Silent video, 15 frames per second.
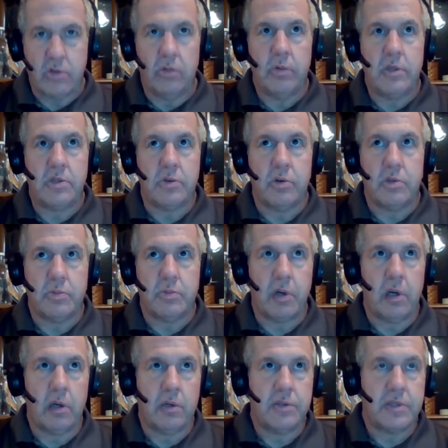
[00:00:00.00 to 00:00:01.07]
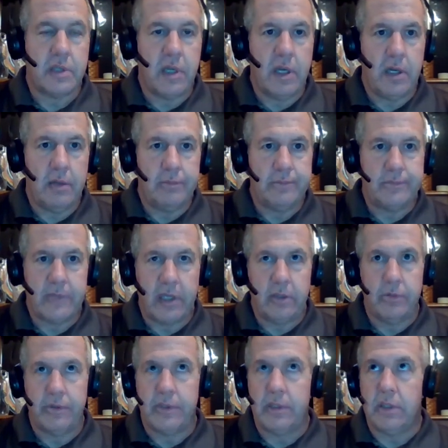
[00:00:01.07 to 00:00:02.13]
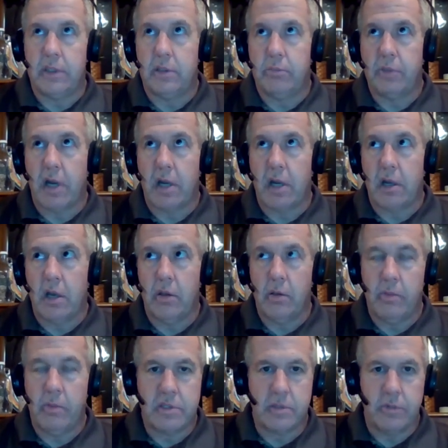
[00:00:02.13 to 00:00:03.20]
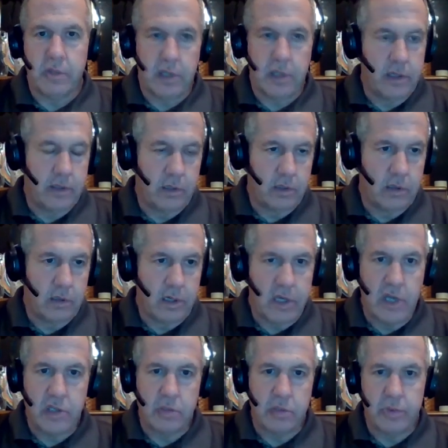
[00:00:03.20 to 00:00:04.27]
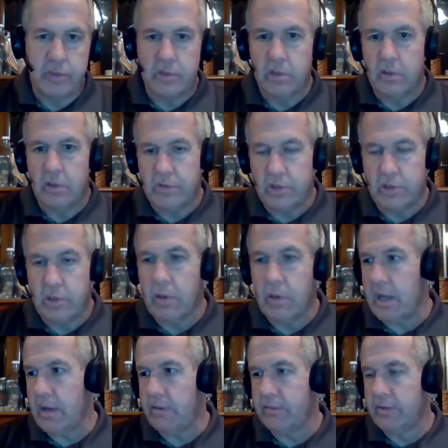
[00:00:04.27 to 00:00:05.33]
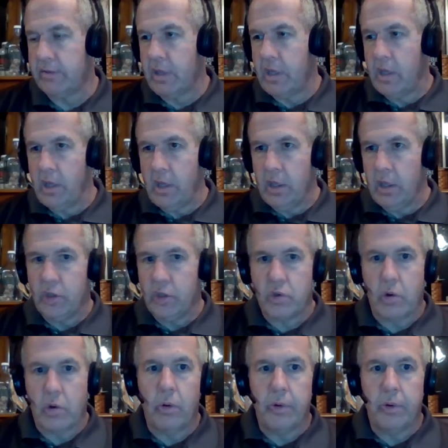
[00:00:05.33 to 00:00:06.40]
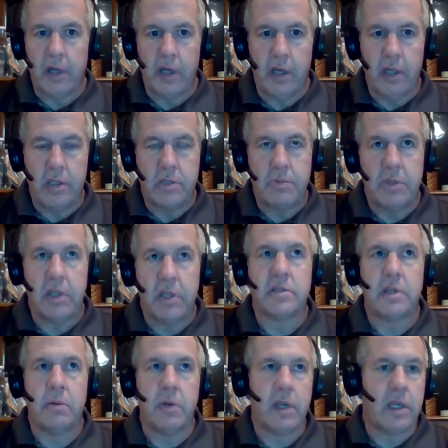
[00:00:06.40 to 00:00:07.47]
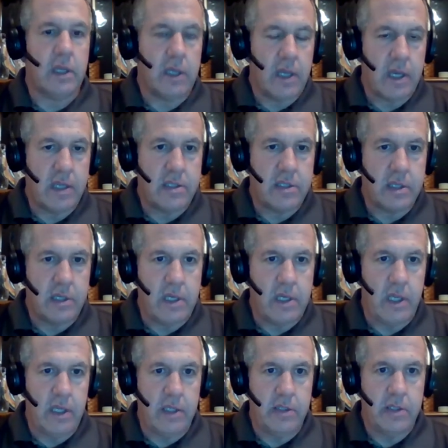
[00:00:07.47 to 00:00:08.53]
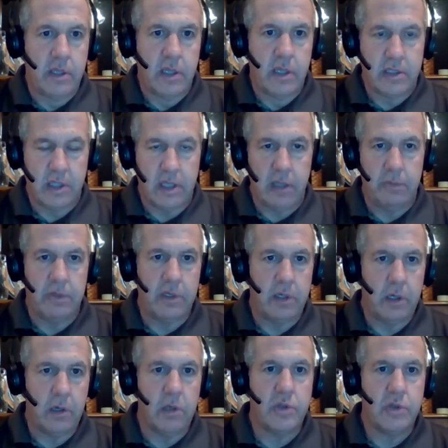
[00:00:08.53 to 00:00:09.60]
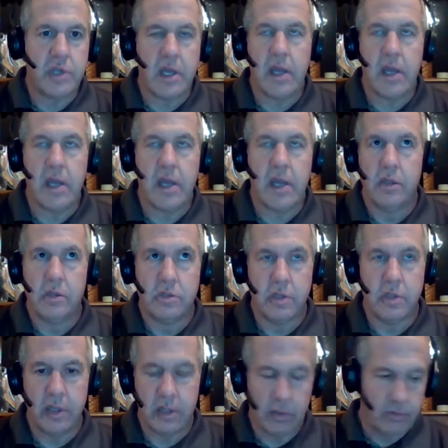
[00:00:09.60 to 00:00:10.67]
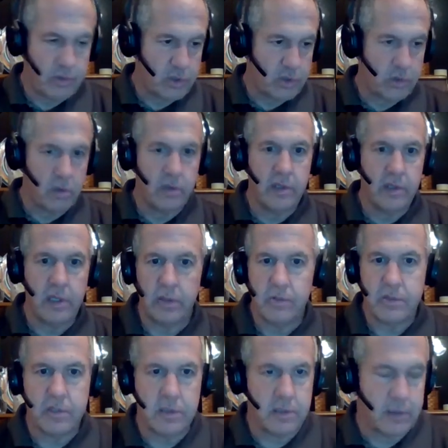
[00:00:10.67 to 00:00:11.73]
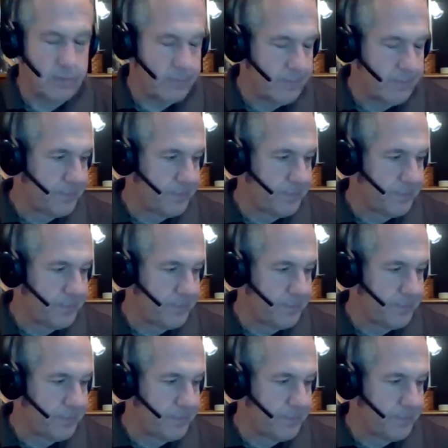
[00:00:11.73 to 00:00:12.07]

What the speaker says: resource parks, I don't think Bach Hollow, but some of the other nature preserves do have controlled hunts because they recognize the need to keep the deer in check so they don't destroy the ecosystem.